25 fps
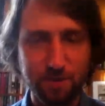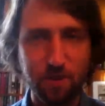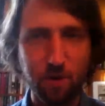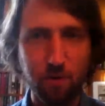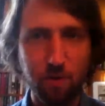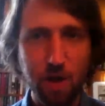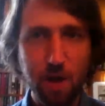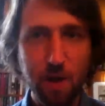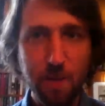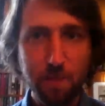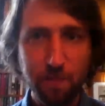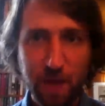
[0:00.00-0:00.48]

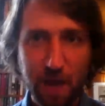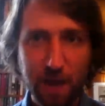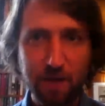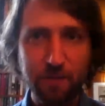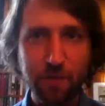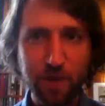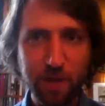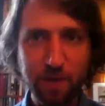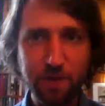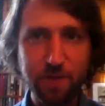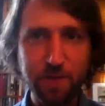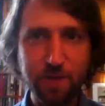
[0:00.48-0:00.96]
So I
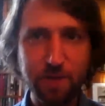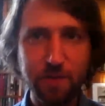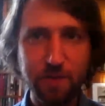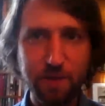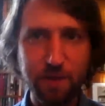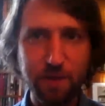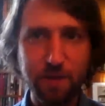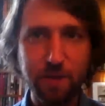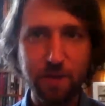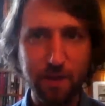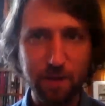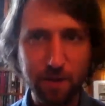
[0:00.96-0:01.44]
think
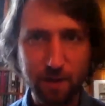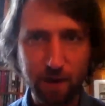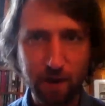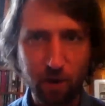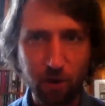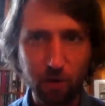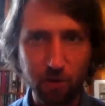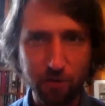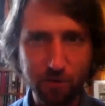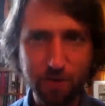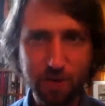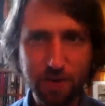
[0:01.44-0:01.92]
that
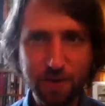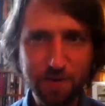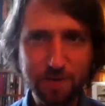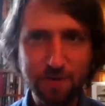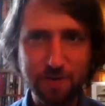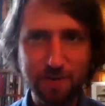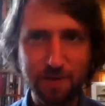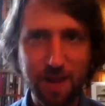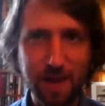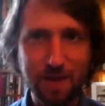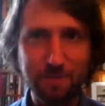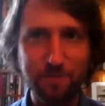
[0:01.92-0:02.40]
on
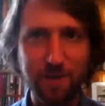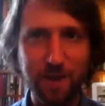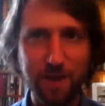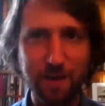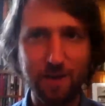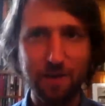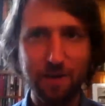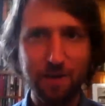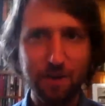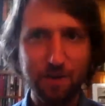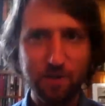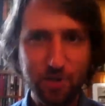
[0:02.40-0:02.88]
this
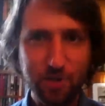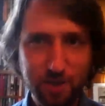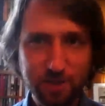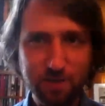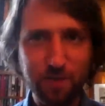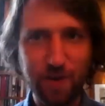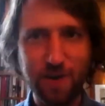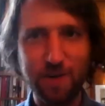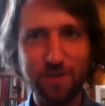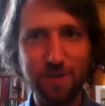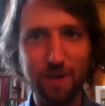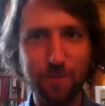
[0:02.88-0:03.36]
level, she is
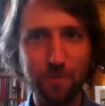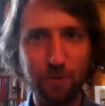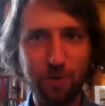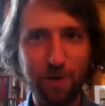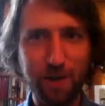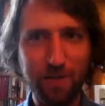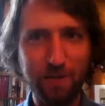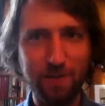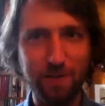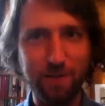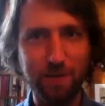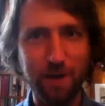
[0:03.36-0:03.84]
very
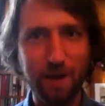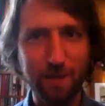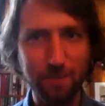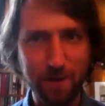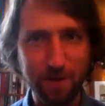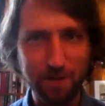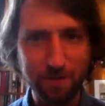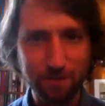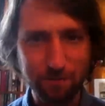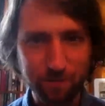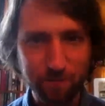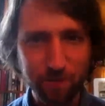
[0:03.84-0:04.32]
democratic. I mean,